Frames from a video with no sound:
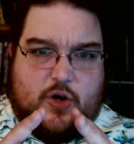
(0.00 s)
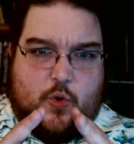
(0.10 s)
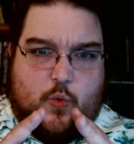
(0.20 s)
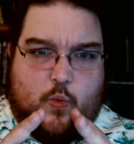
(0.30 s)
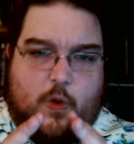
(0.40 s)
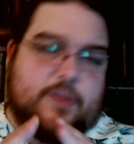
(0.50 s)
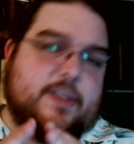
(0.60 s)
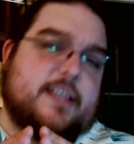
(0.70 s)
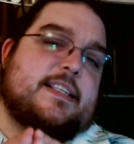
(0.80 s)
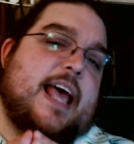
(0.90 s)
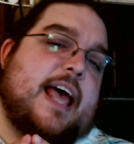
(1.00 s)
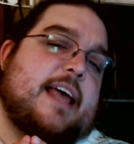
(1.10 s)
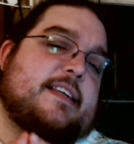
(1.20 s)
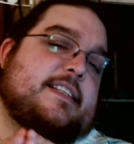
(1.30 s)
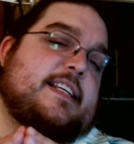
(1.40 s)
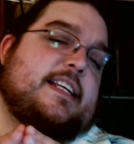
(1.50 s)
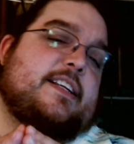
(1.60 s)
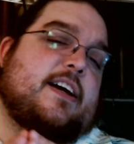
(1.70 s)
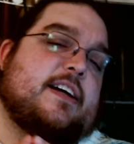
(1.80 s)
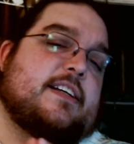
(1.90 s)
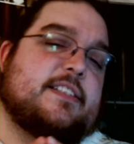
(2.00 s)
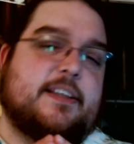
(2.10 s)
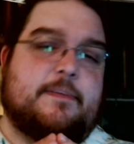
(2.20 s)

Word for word: what this ha- city does,